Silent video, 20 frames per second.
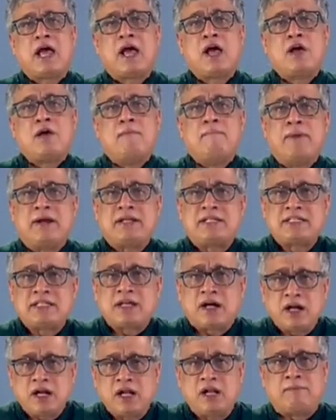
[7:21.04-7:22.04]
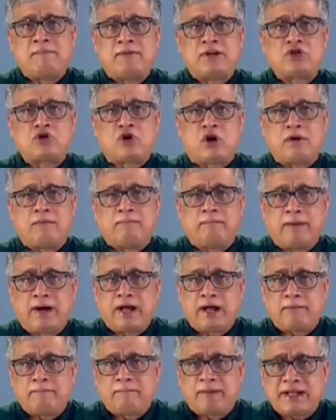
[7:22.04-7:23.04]
maternal
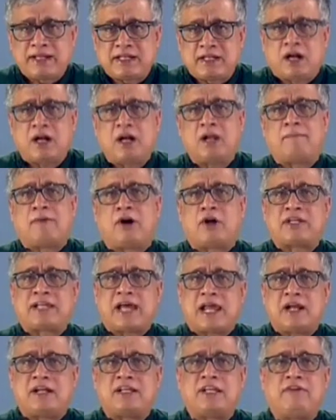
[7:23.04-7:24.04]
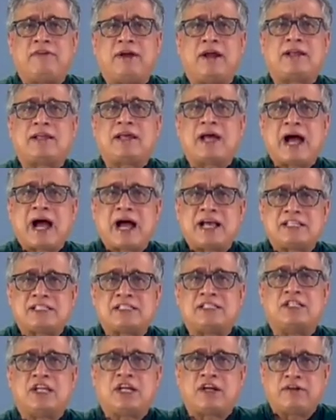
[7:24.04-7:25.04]
mortality rate has
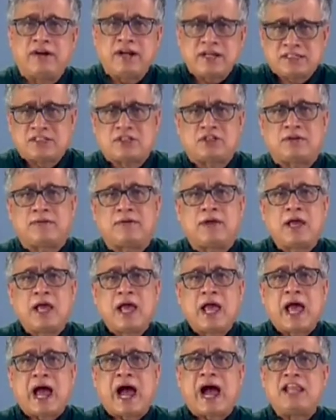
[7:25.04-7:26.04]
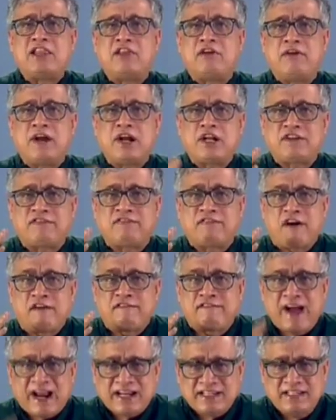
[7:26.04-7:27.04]
decreased, and the rate of
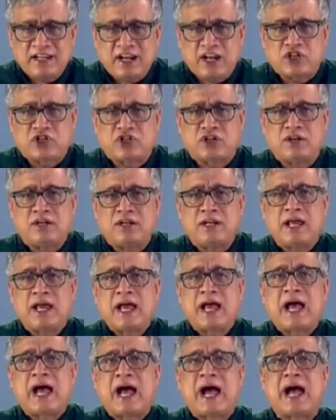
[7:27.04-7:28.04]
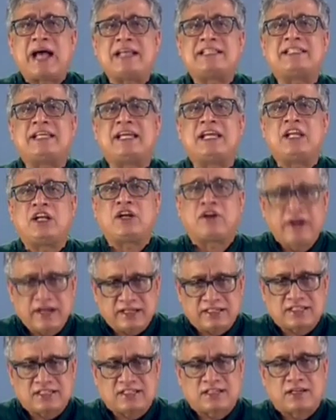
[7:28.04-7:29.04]
vaccination has
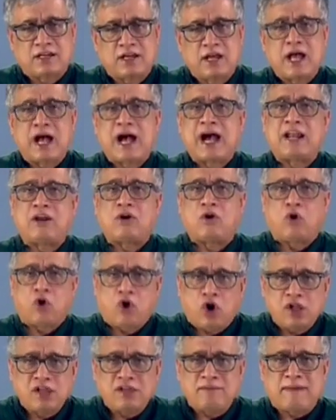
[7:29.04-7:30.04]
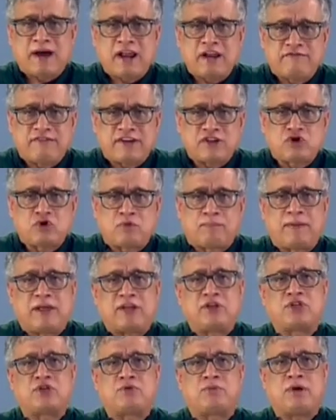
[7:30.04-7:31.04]
increased. And all the manifesto
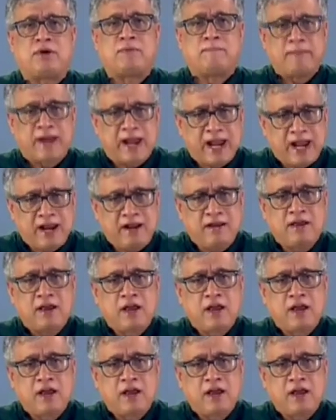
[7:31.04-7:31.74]
pledges we made,